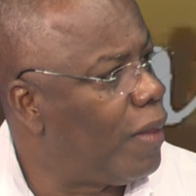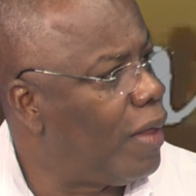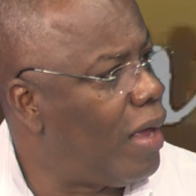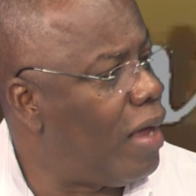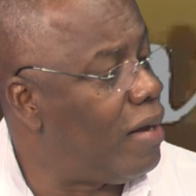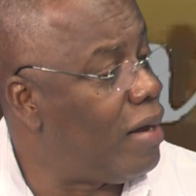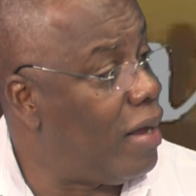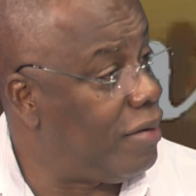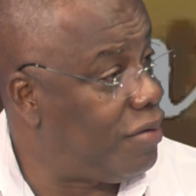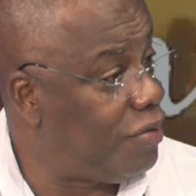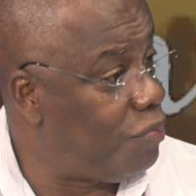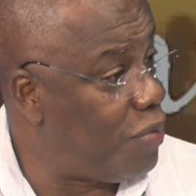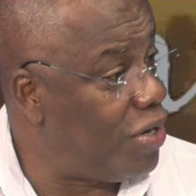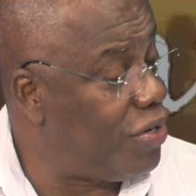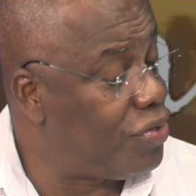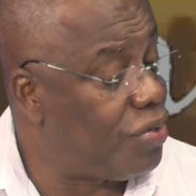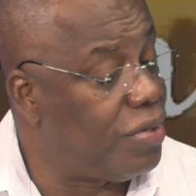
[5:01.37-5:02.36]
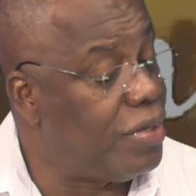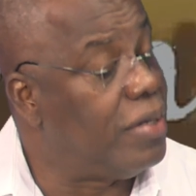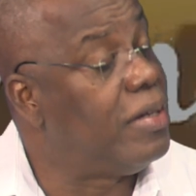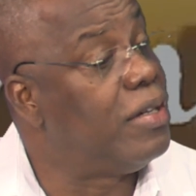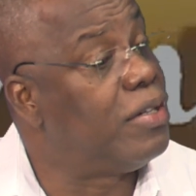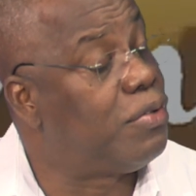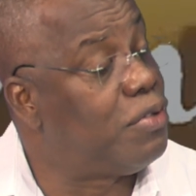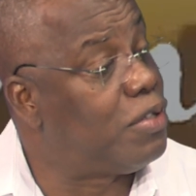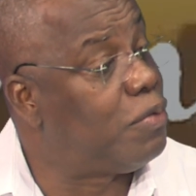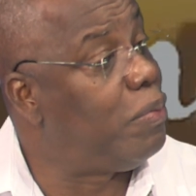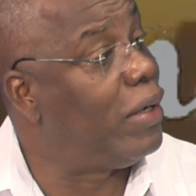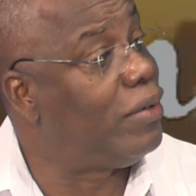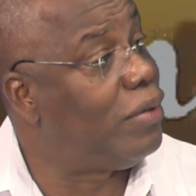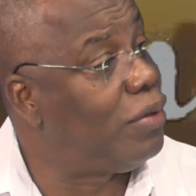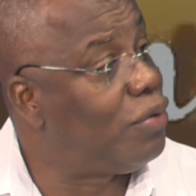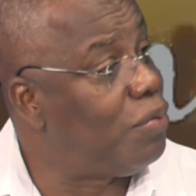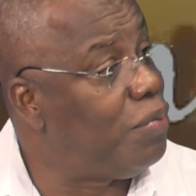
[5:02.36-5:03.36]
And as you mentioned, the
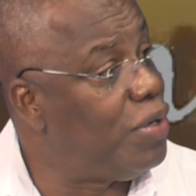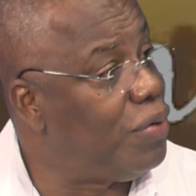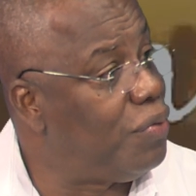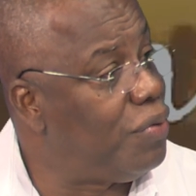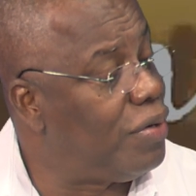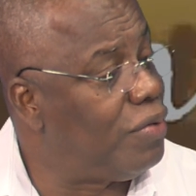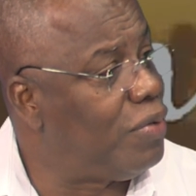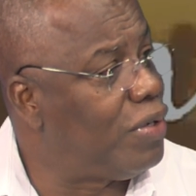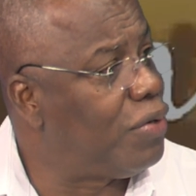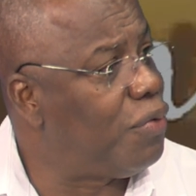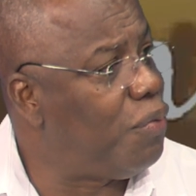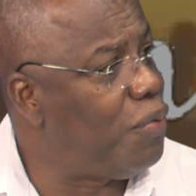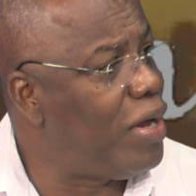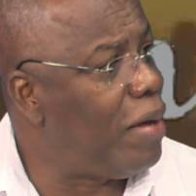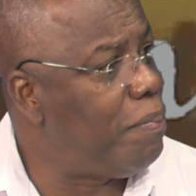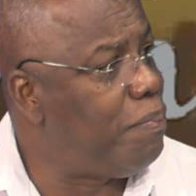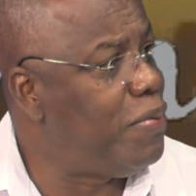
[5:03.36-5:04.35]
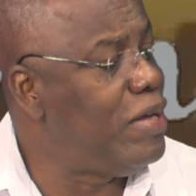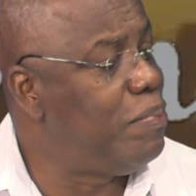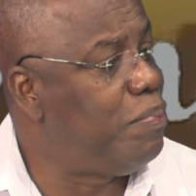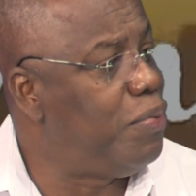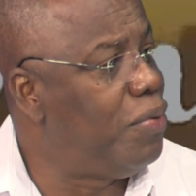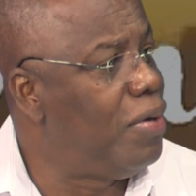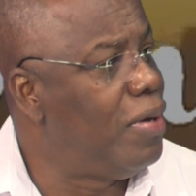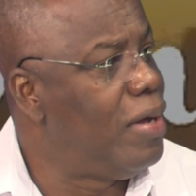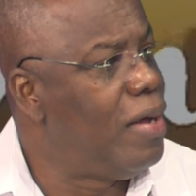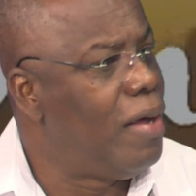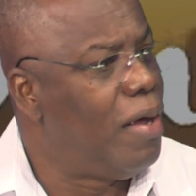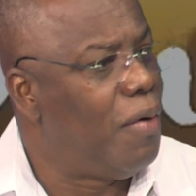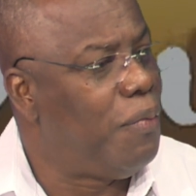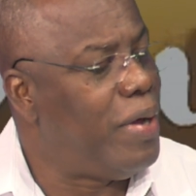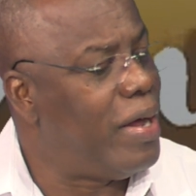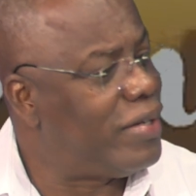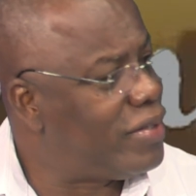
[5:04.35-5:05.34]
disrespect of Tobagonians, because we are people,
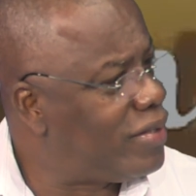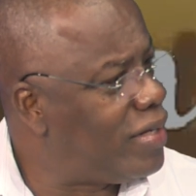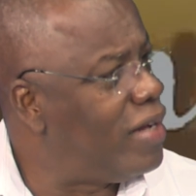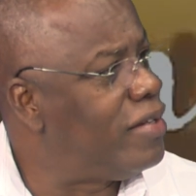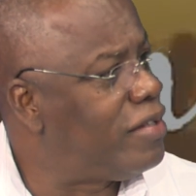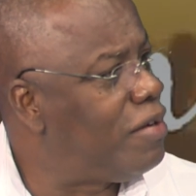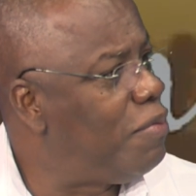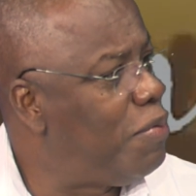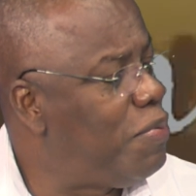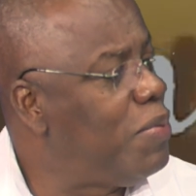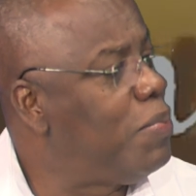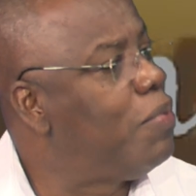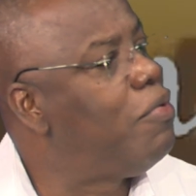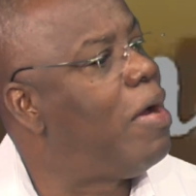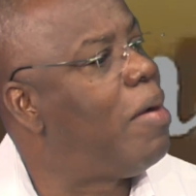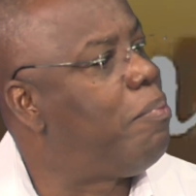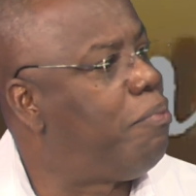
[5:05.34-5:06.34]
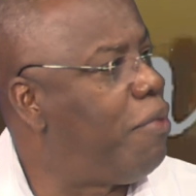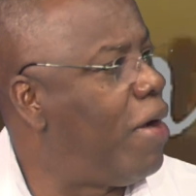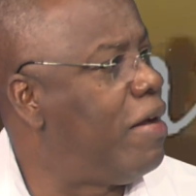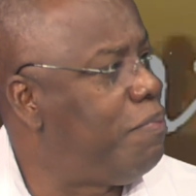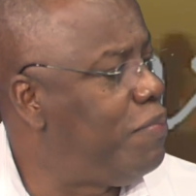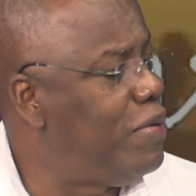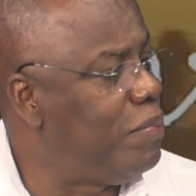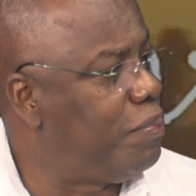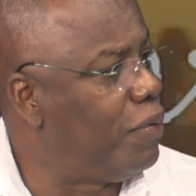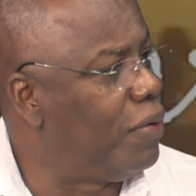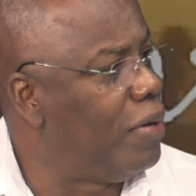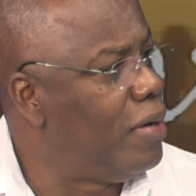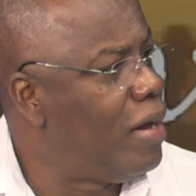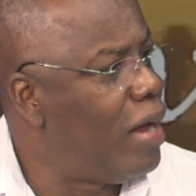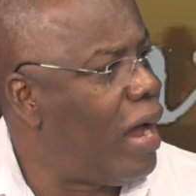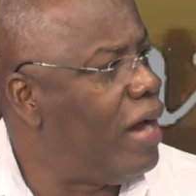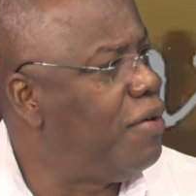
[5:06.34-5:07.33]
we are sensible people, we are bright people.
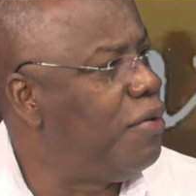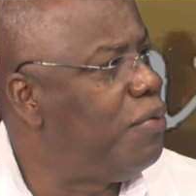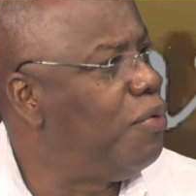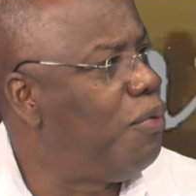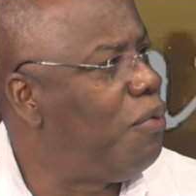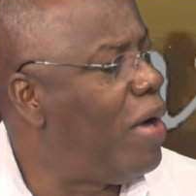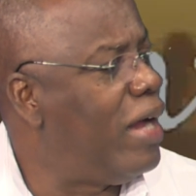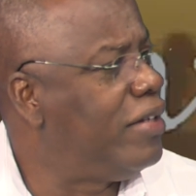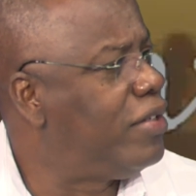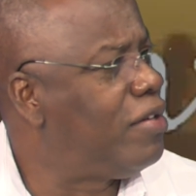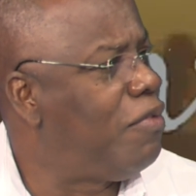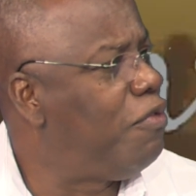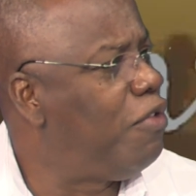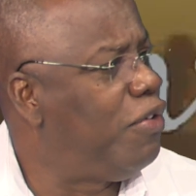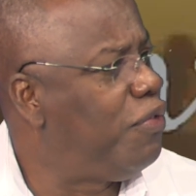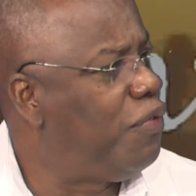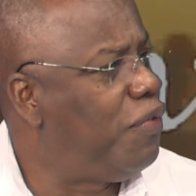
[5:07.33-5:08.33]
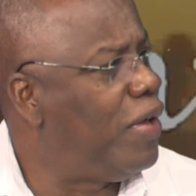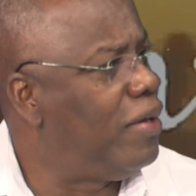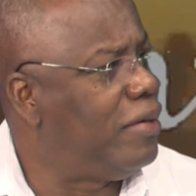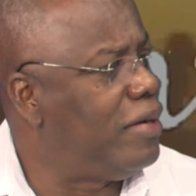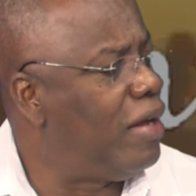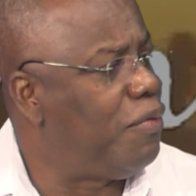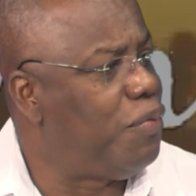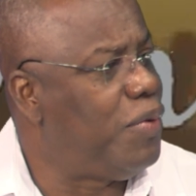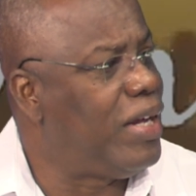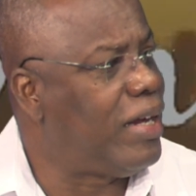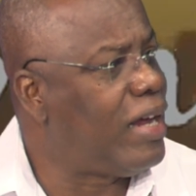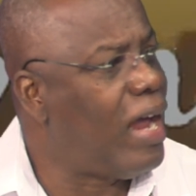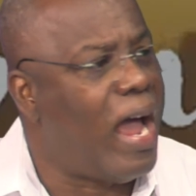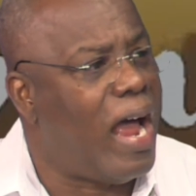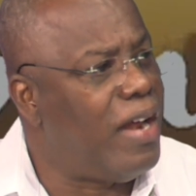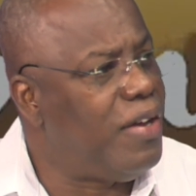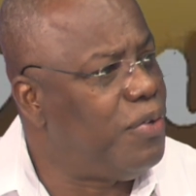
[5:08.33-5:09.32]
I don't know why someone felt that we
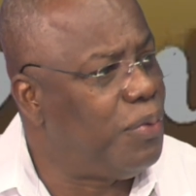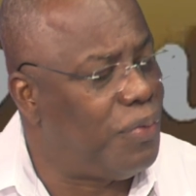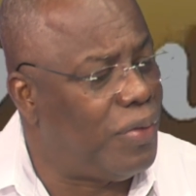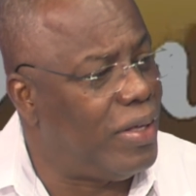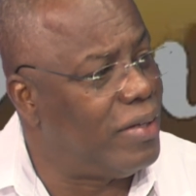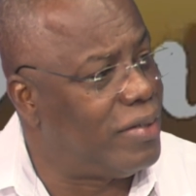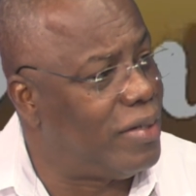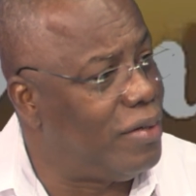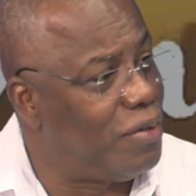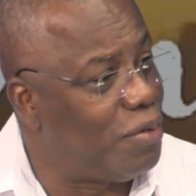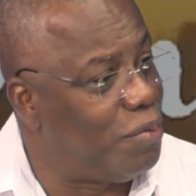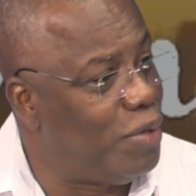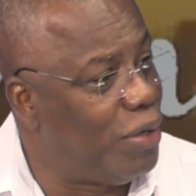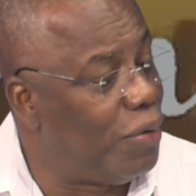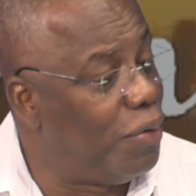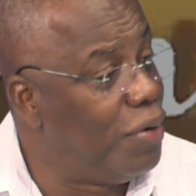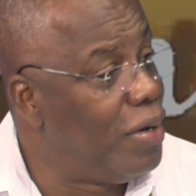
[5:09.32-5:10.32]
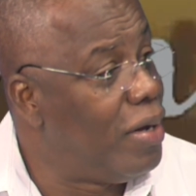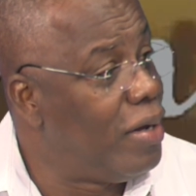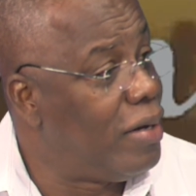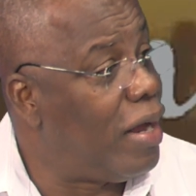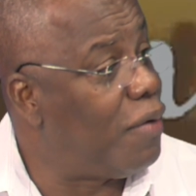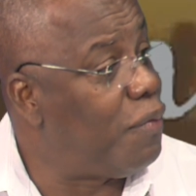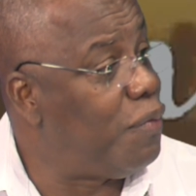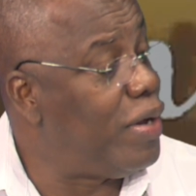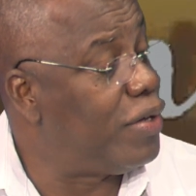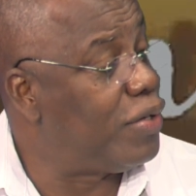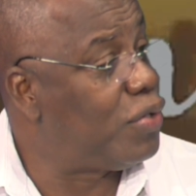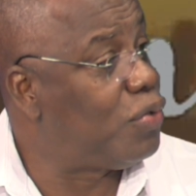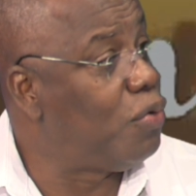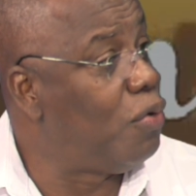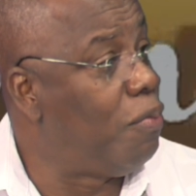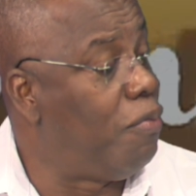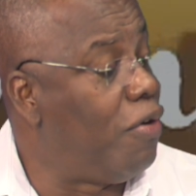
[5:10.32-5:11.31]
can't do things in Tobago, that we are
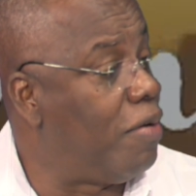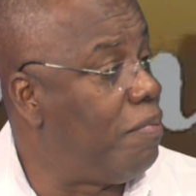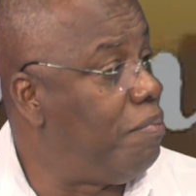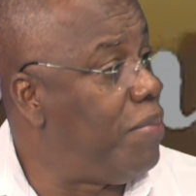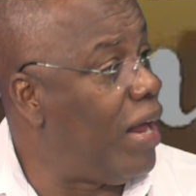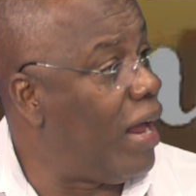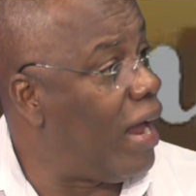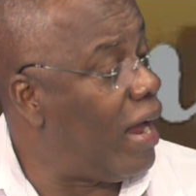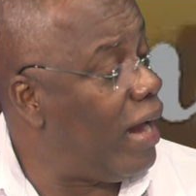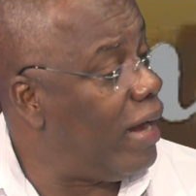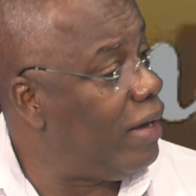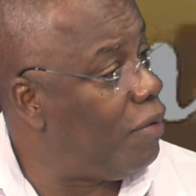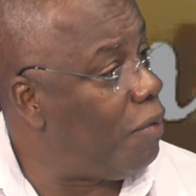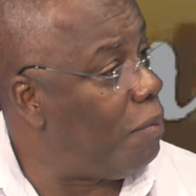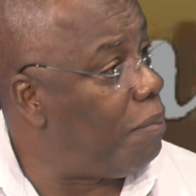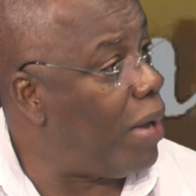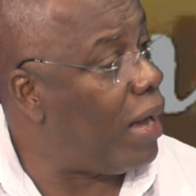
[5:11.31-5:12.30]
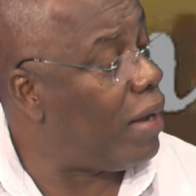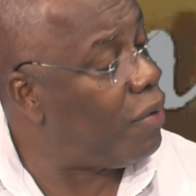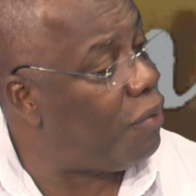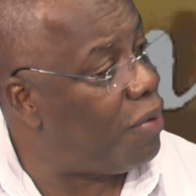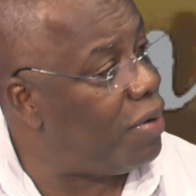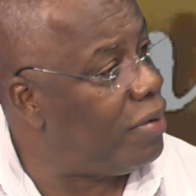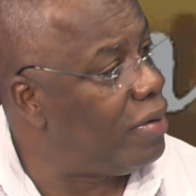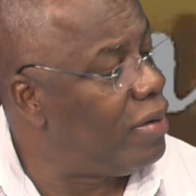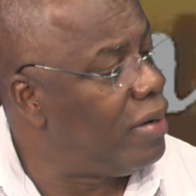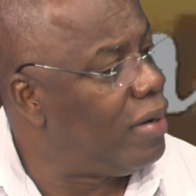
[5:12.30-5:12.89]
so behind or backward.